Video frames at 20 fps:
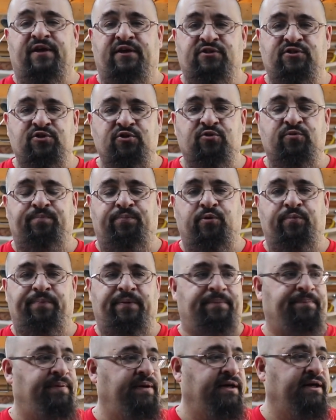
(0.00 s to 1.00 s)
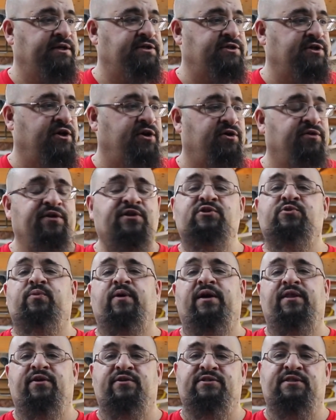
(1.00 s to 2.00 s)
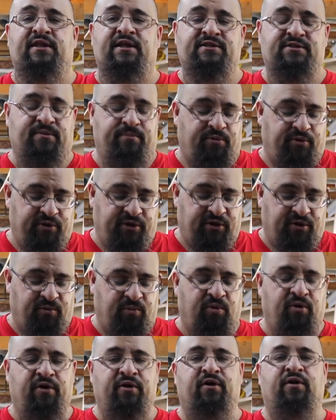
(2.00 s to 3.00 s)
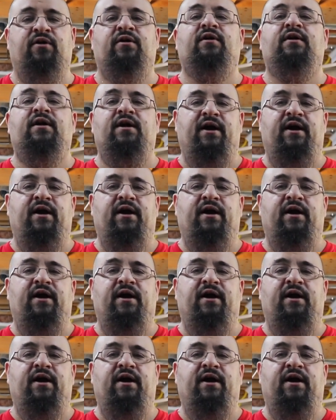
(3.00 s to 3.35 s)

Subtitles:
they do poop and pee. So this way there's less ammonia in the water.